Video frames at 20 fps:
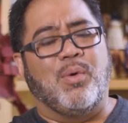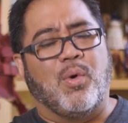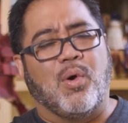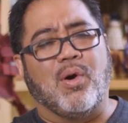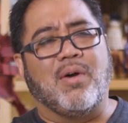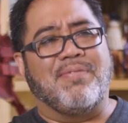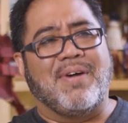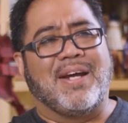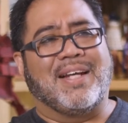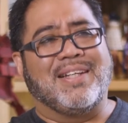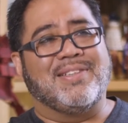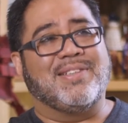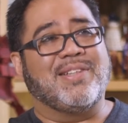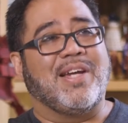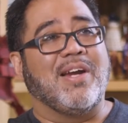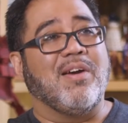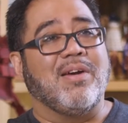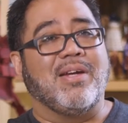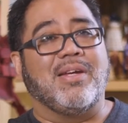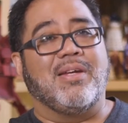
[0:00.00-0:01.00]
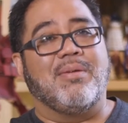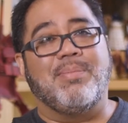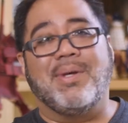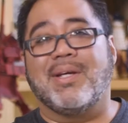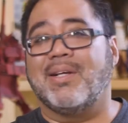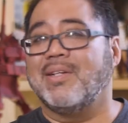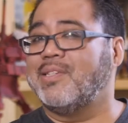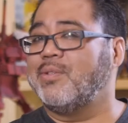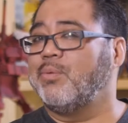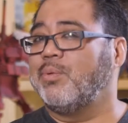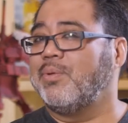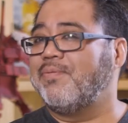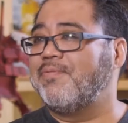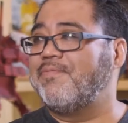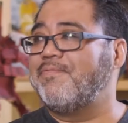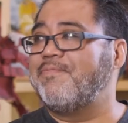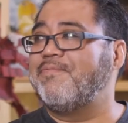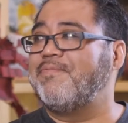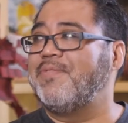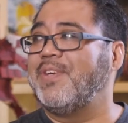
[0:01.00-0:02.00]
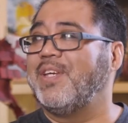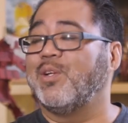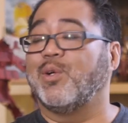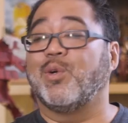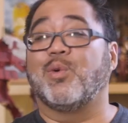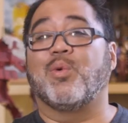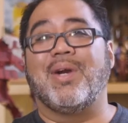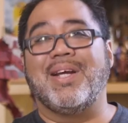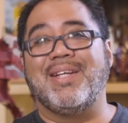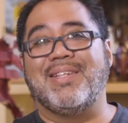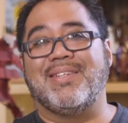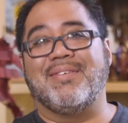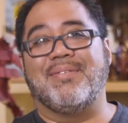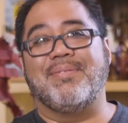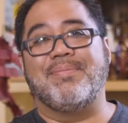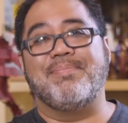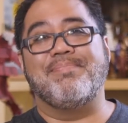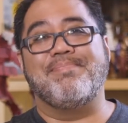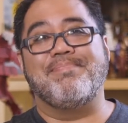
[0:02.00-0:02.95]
horrifying and scary because it would feel great to